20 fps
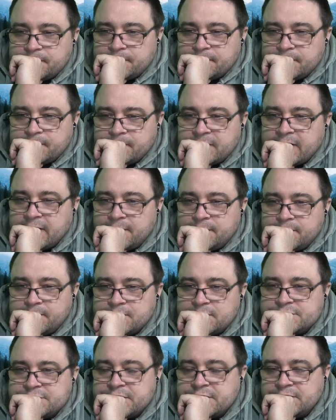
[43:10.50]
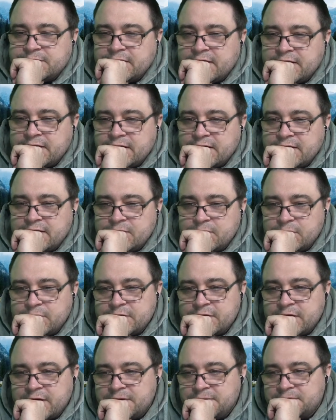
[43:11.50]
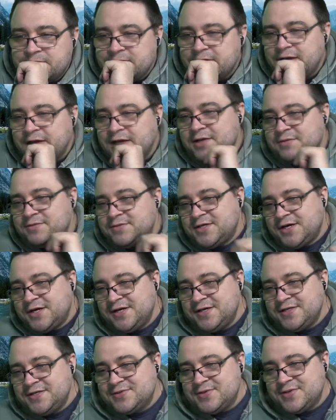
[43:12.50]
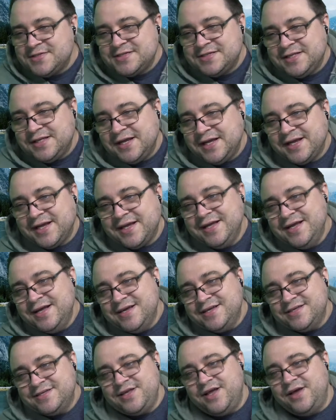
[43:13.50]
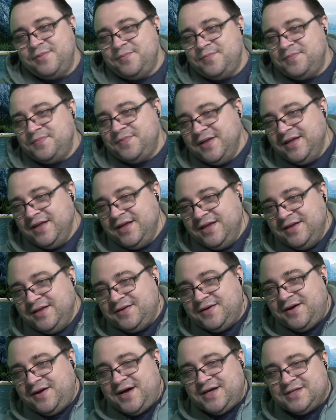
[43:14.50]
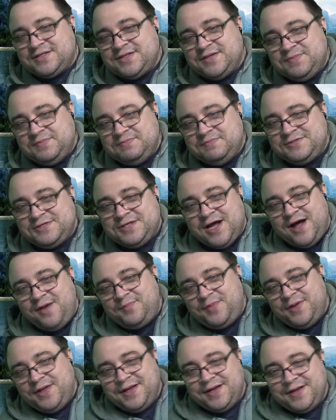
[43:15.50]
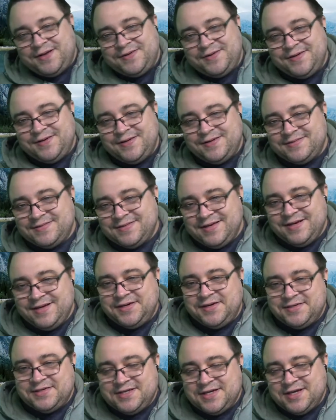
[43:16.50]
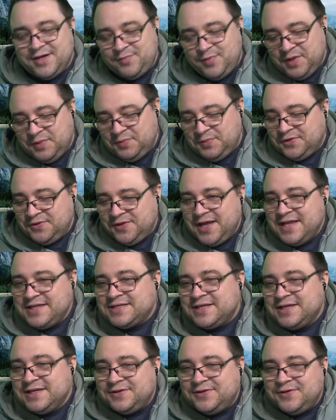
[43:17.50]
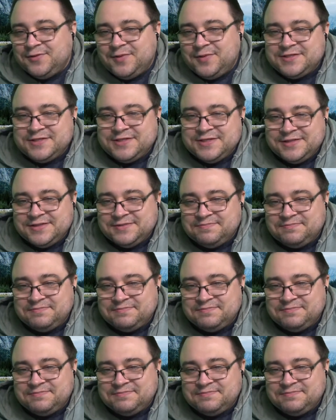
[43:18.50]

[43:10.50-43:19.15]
Yeah, so I think we're done. Sorry, this wasn't like some awesome topic or, you know, a ton of people asking a whole bunch of,